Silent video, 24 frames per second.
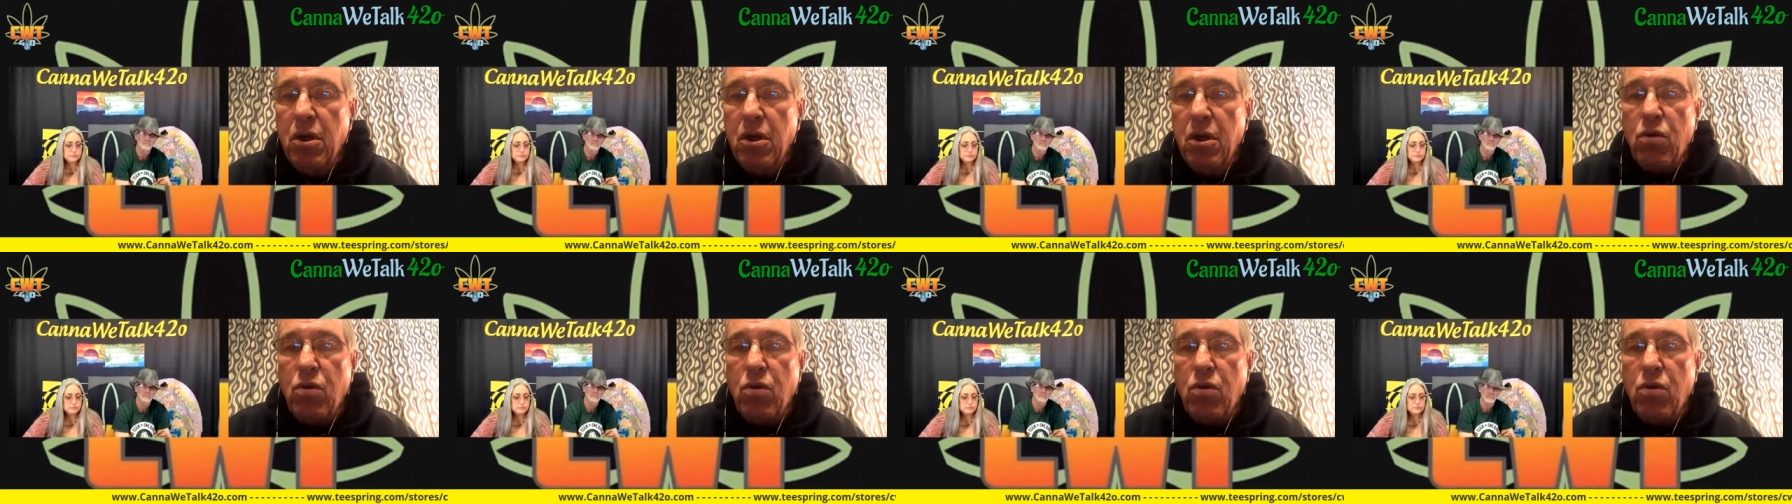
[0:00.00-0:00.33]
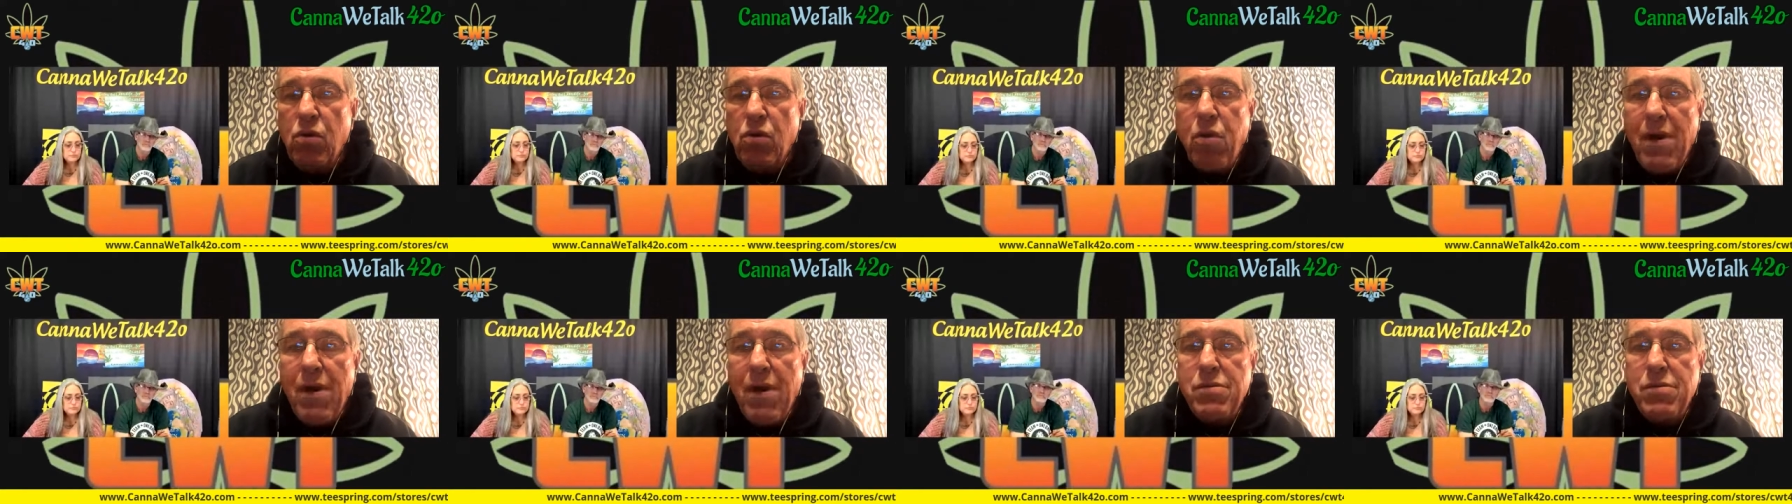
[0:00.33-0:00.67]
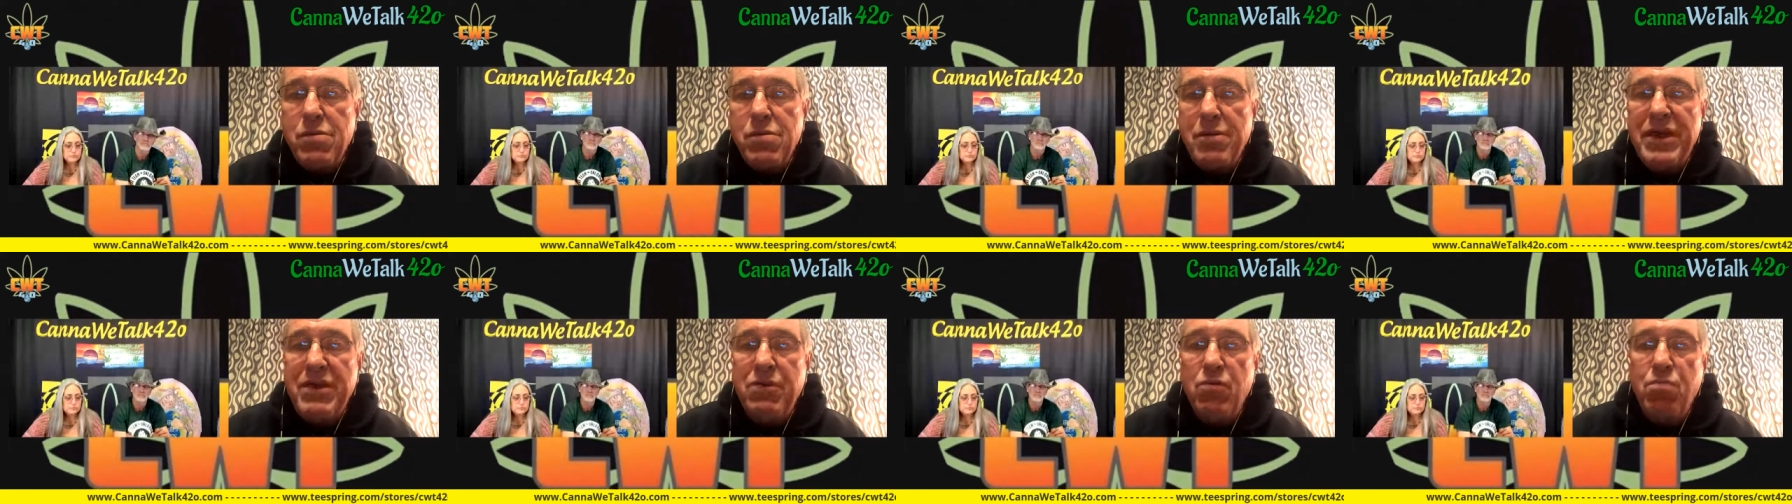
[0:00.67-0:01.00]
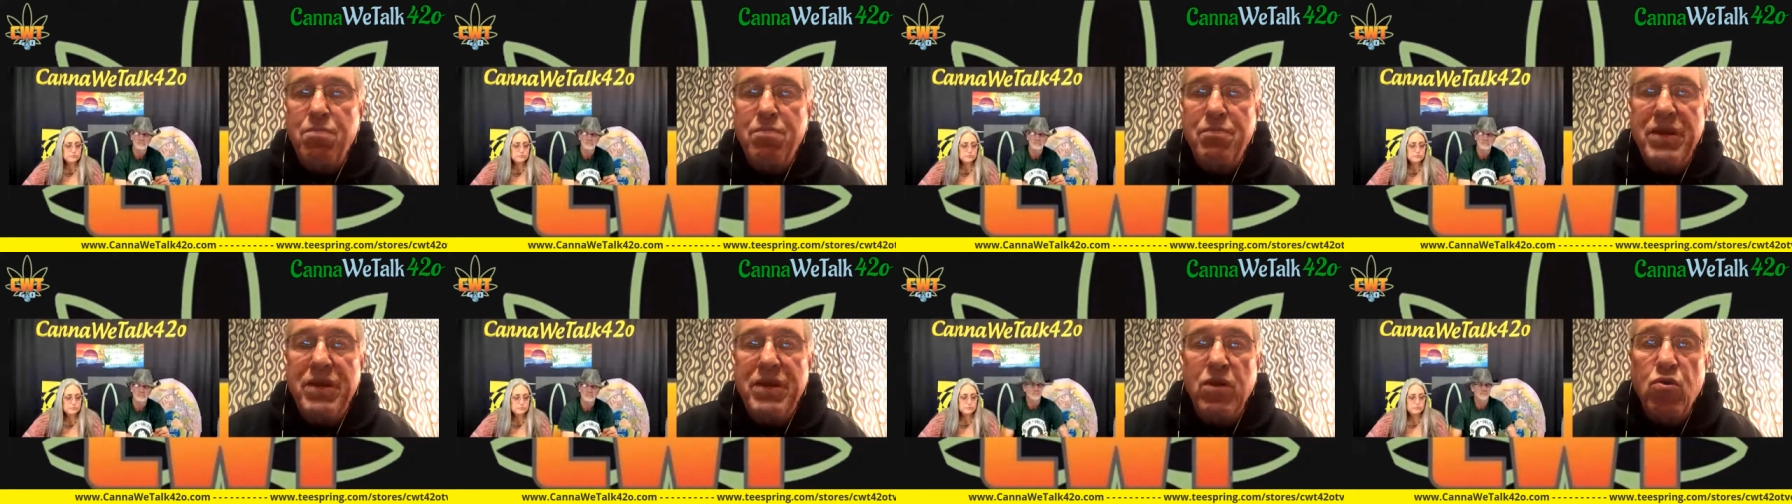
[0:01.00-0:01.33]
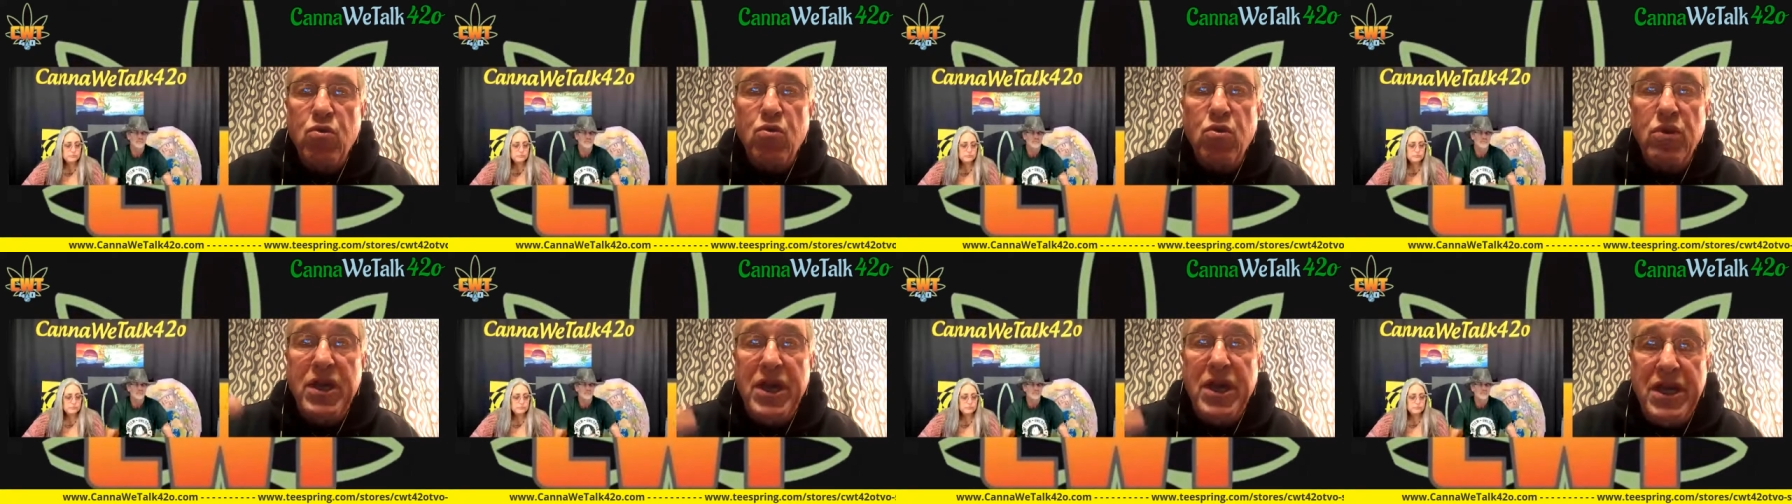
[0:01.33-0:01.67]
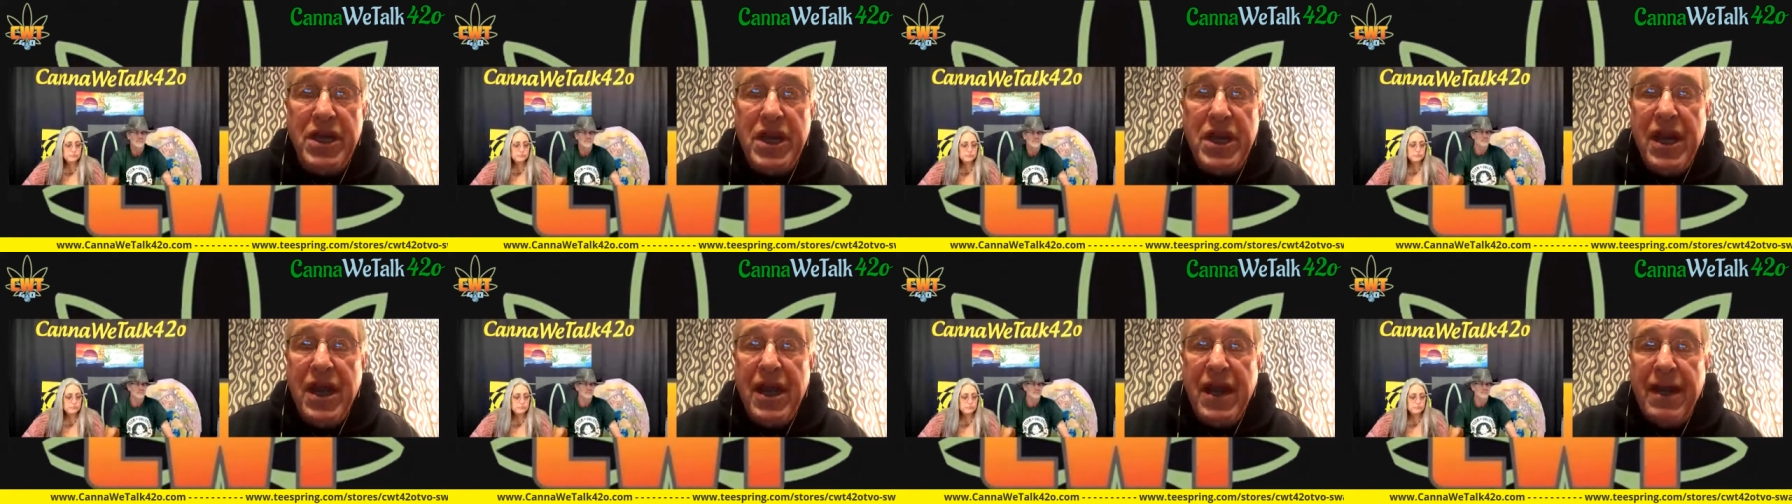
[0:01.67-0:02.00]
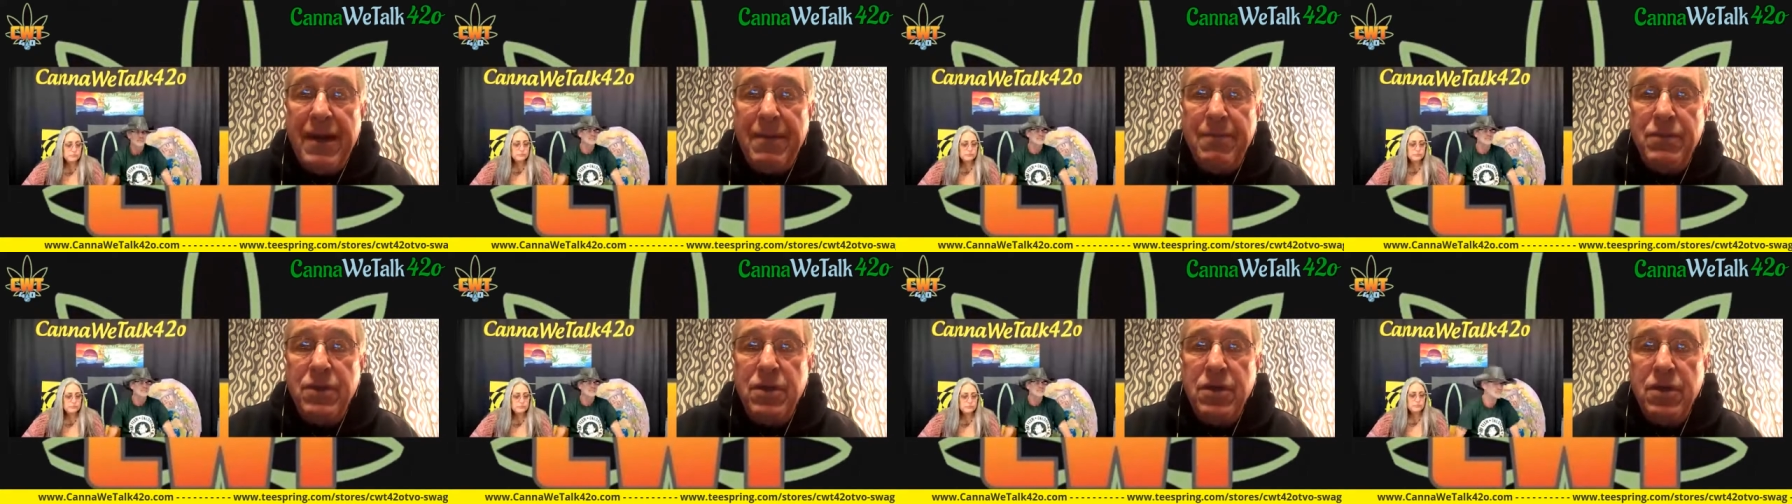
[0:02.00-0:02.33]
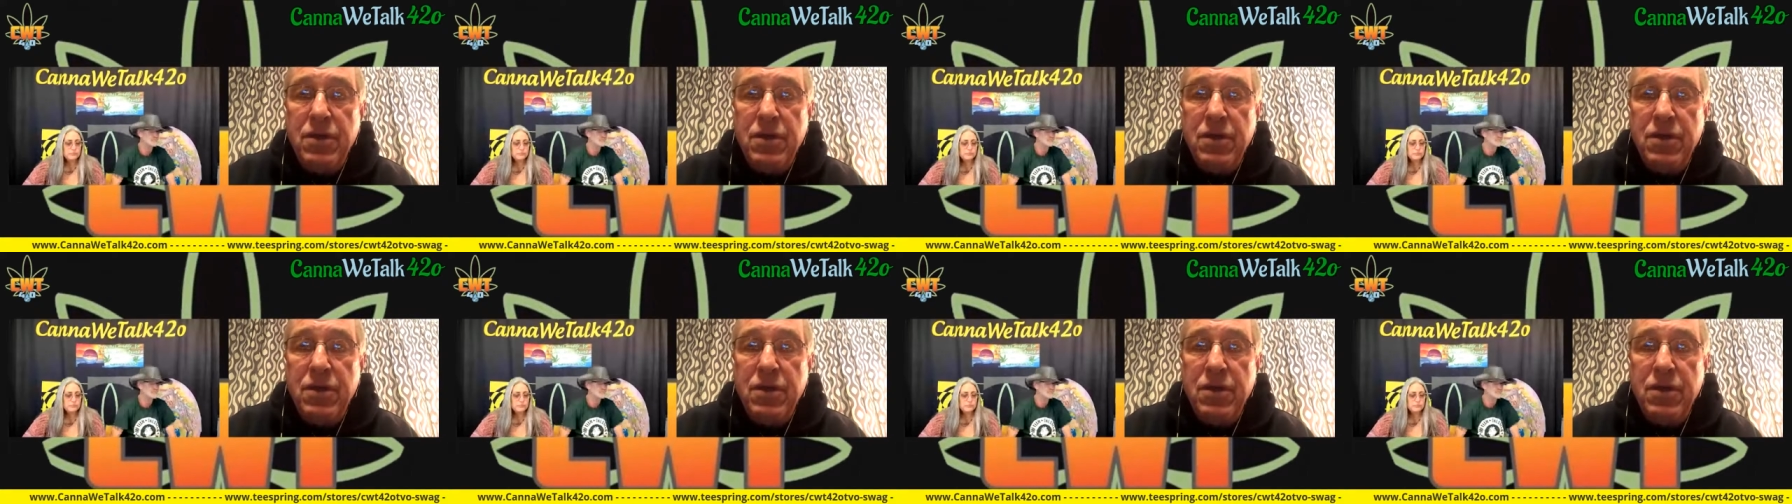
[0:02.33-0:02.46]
will probably be renamed